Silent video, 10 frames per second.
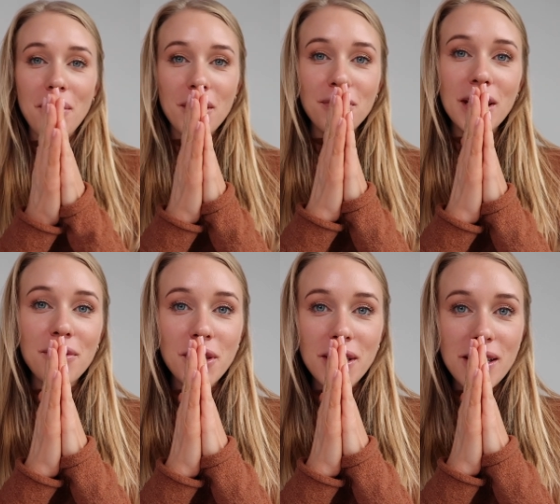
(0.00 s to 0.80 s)
the
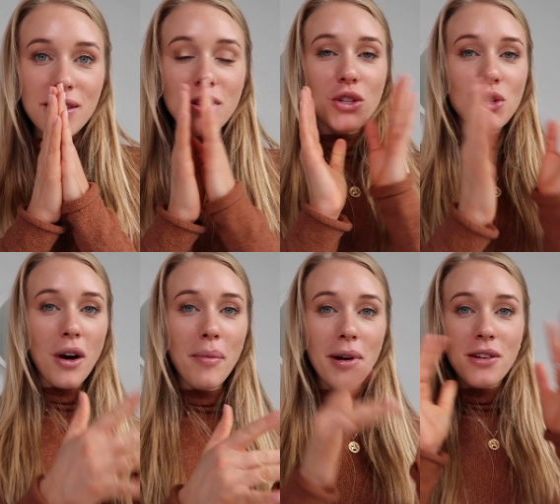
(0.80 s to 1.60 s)
flavor is
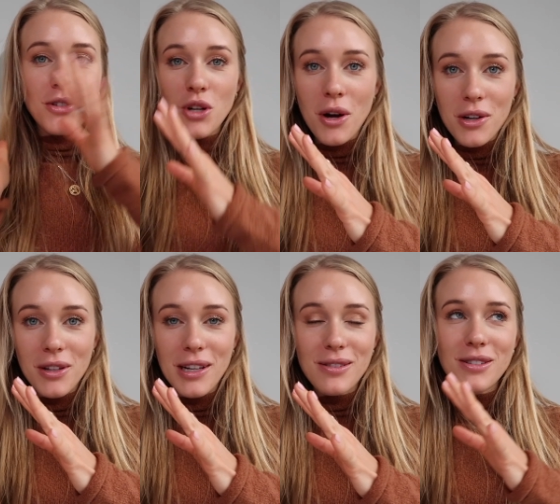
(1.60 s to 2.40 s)
strawberry and
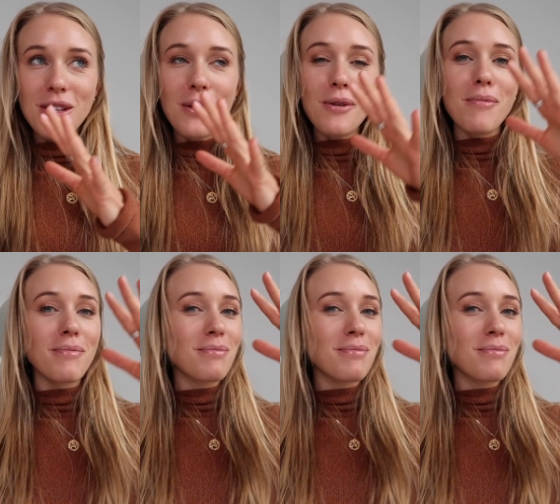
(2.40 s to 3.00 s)
chocolate. So